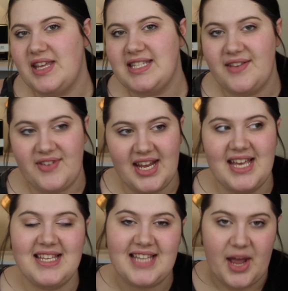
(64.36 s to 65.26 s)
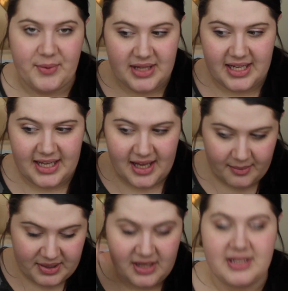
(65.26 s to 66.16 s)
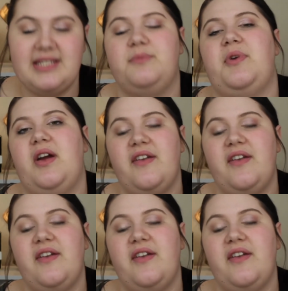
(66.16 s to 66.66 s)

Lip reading: this. If it is, I will link it up here somewhere.